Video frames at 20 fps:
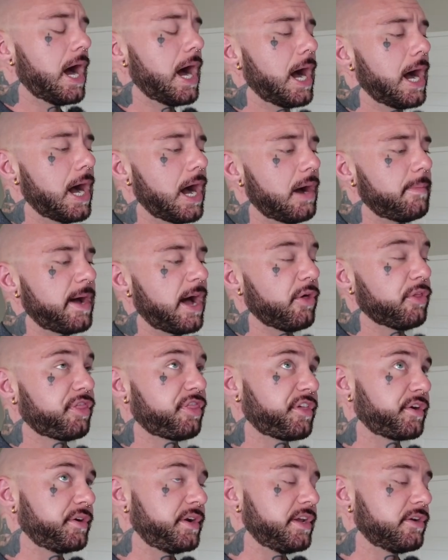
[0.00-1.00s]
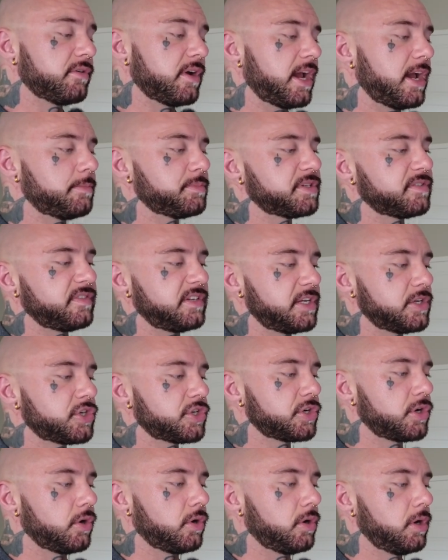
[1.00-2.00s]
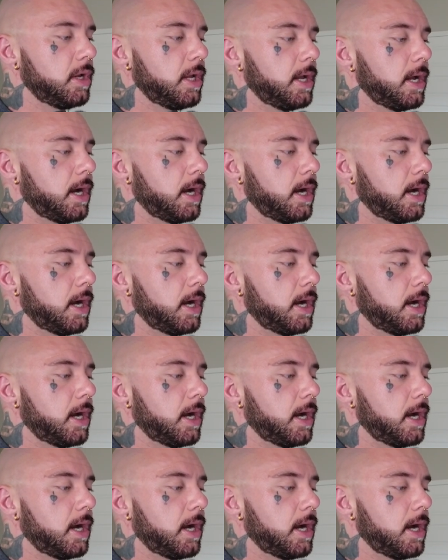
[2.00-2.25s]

about 20 grams of additional